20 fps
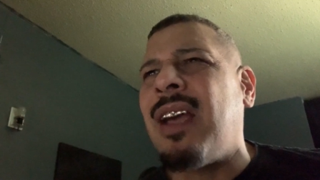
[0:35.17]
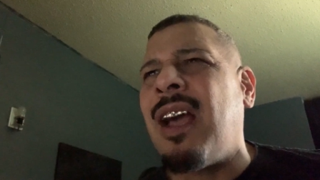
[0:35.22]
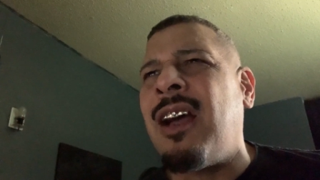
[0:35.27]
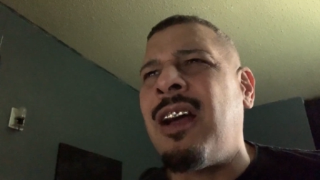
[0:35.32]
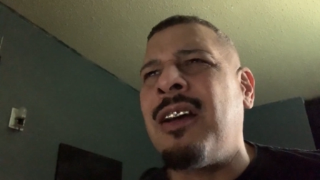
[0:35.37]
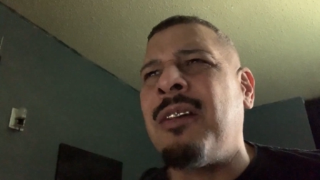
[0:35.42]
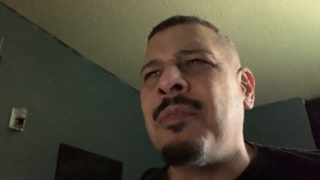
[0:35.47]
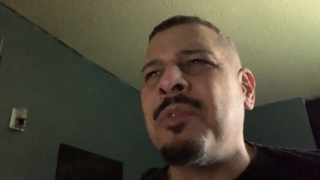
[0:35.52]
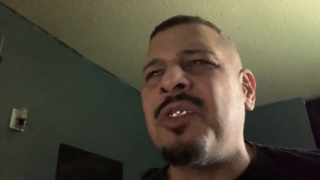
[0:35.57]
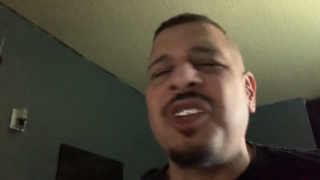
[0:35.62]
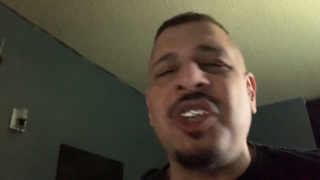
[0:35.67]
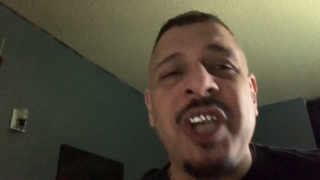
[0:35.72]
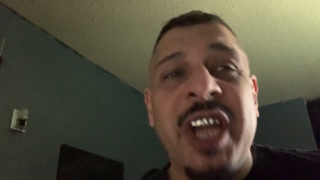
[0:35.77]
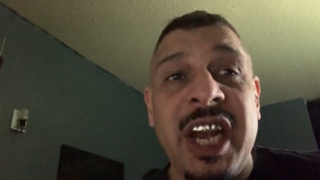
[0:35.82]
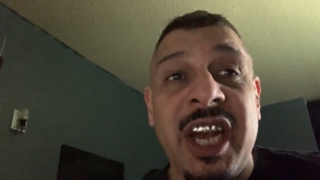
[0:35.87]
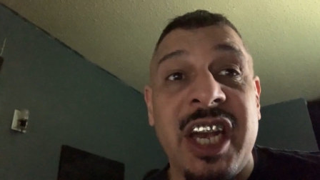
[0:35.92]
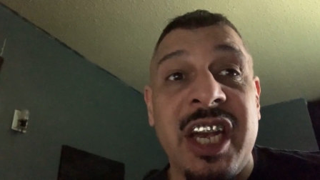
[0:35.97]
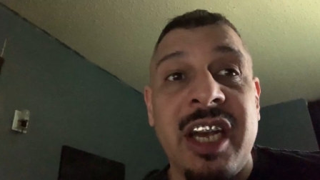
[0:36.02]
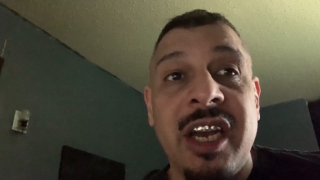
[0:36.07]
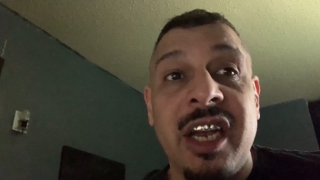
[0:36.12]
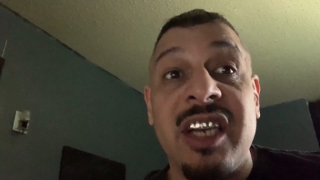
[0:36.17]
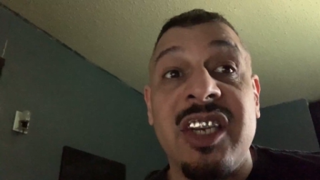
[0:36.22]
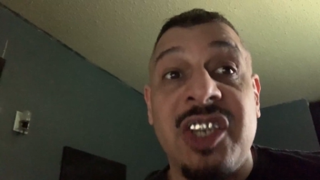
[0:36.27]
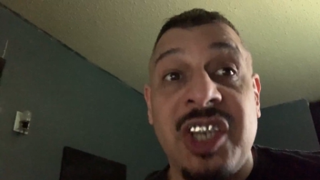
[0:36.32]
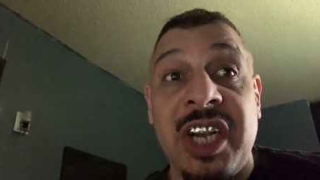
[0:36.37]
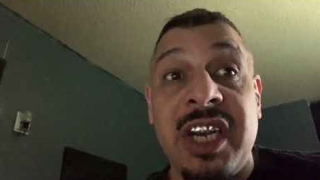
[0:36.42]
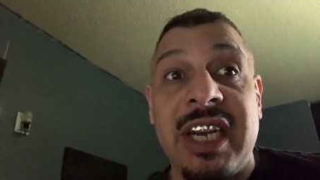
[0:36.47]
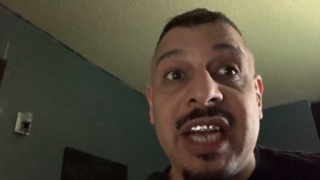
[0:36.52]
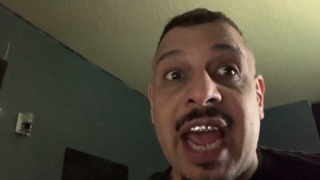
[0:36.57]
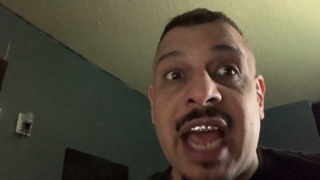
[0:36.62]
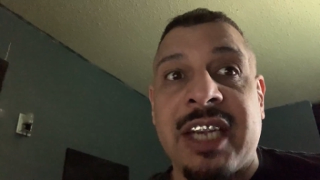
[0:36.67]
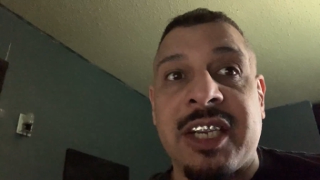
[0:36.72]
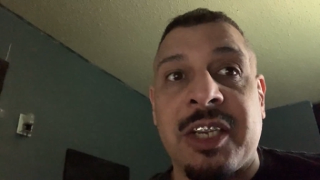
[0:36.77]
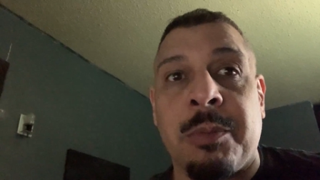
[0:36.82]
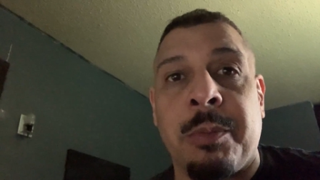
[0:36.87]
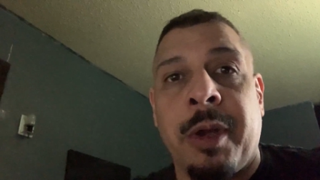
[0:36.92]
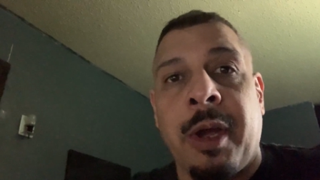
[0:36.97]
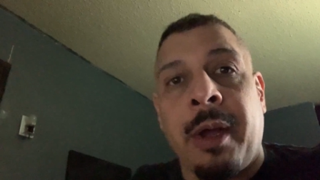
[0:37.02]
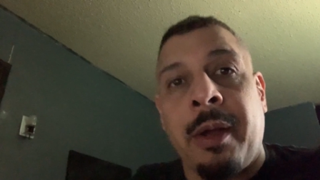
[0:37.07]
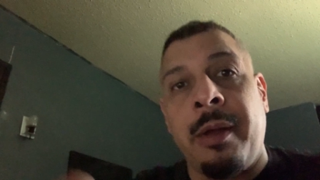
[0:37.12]
Um, Jen, Jen
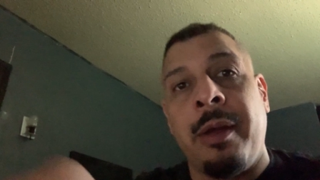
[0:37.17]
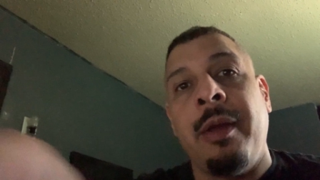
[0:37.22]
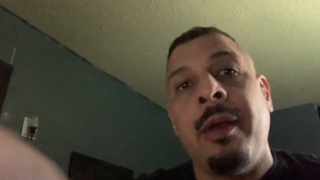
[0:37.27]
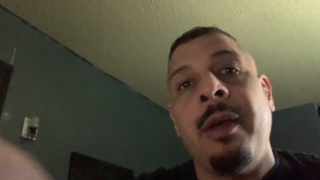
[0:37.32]
Kazama.